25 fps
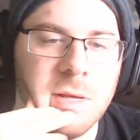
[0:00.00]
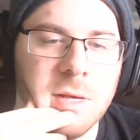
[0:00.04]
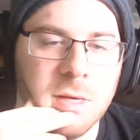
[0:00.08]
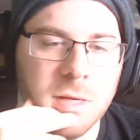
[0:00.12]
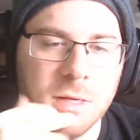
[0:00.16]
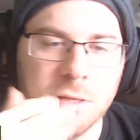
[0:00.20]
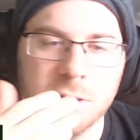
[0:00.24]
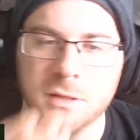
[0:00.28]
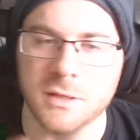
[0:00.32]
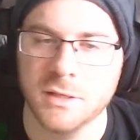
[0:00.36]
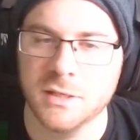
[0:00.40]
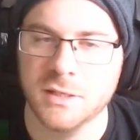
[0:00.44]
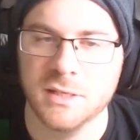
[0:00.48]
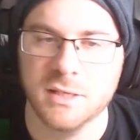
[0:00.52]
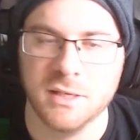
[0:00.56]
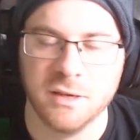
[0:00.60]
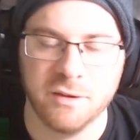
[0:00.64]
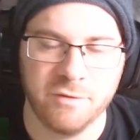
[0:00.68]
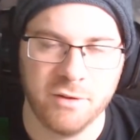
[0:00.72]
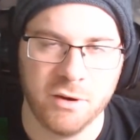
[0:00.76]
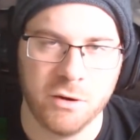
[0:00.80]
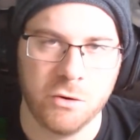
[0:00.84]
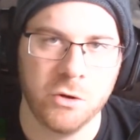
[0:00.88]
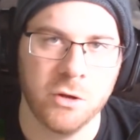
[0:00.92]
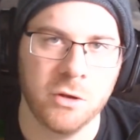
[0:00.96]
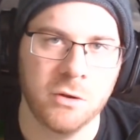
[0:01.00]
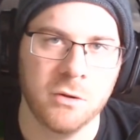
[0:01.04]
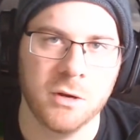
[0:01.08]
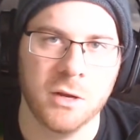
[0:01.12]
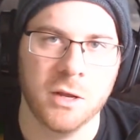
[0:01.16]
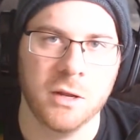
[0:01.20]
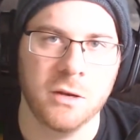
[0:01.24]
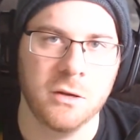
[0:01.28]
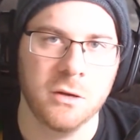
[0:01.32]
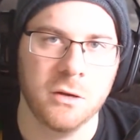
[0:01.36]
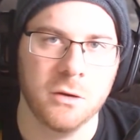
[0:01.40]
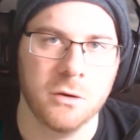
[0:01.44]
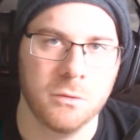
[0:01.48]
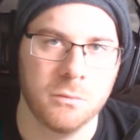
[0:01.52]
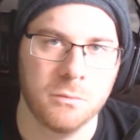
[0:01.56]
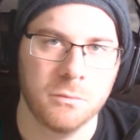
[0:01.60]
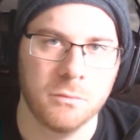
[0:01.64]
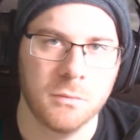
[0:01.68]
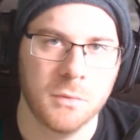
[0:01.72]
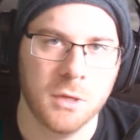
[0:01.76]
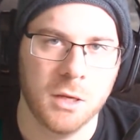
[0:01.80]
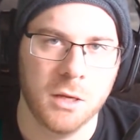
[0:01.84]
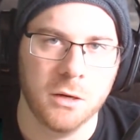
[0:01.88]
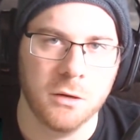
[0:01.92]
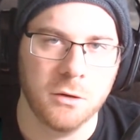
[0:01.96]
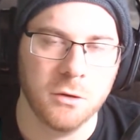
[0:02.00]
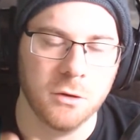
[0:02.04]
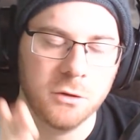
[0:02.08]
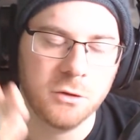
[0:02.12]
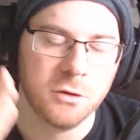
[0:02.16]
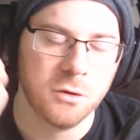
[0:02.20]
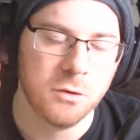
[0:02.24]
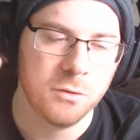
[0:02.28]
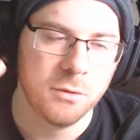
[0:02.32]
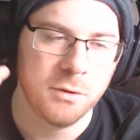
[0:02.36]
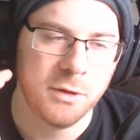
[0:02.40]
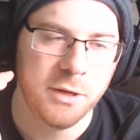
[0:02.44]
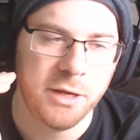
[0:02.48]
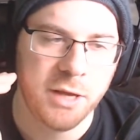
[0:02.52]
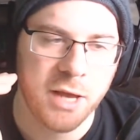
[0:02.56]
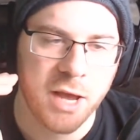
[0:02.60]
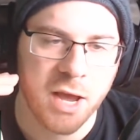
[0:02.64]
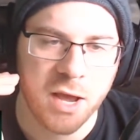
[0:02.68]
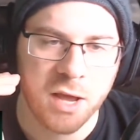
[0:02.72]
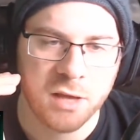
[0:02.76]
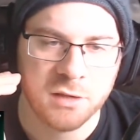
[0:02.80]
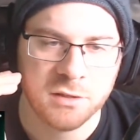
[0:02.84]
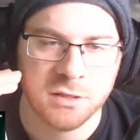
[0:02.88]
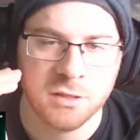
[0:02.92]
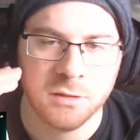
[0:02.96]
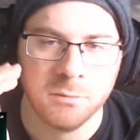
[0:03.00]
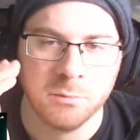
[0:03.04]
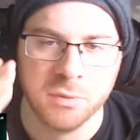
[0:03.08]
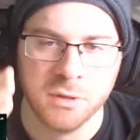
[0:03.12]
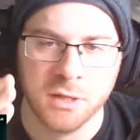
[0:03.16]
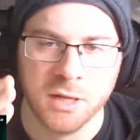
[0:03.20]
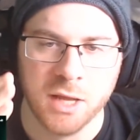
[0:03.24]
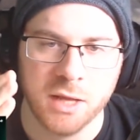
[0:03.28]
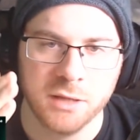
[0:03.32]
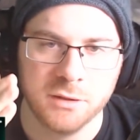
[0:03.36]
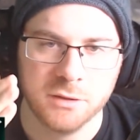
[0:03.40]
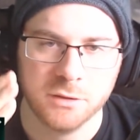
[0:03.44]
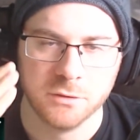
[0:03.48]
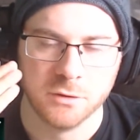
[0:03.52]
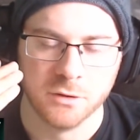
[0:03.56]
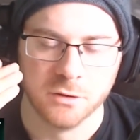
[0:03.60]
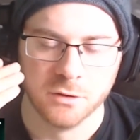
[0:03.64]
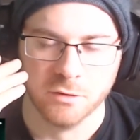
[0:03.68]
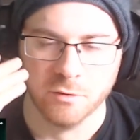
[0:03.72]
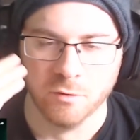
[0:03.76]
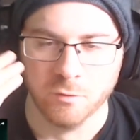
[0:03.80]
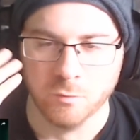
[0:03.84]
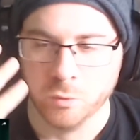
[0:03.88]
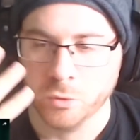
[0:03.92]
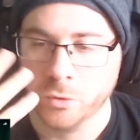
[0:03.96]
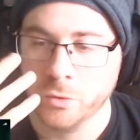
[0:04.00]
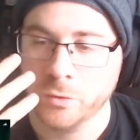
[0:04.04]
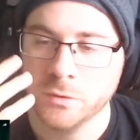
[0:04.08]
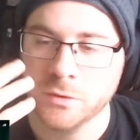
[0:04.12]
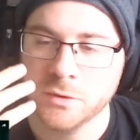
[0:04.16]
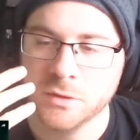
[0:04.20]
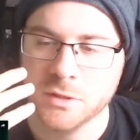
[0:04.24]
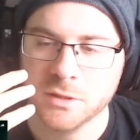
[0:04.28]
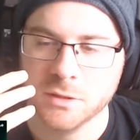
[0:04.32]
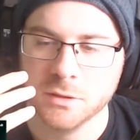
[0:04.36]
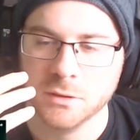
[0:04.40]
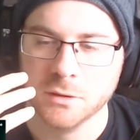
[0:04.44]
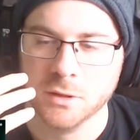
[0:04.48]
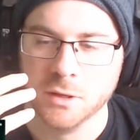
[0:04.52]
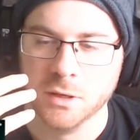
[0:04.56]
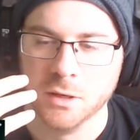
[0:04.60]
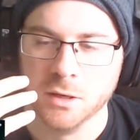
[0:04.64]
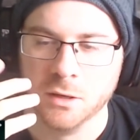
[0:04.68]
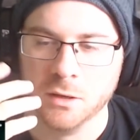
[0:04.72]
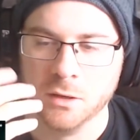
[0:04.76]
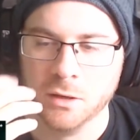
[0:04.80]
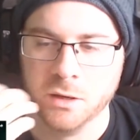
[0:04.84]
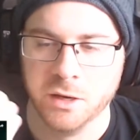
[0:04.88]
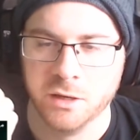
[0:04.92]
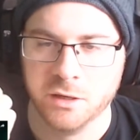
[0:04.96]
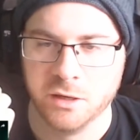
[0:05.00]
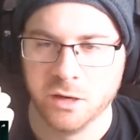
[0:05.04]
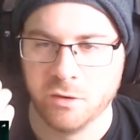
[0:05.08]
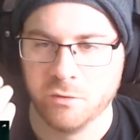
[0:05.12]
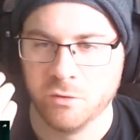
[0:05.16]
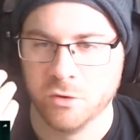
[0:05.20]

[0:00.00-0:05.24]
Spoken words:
This is a very good idea. Not only has he blood or wounds at every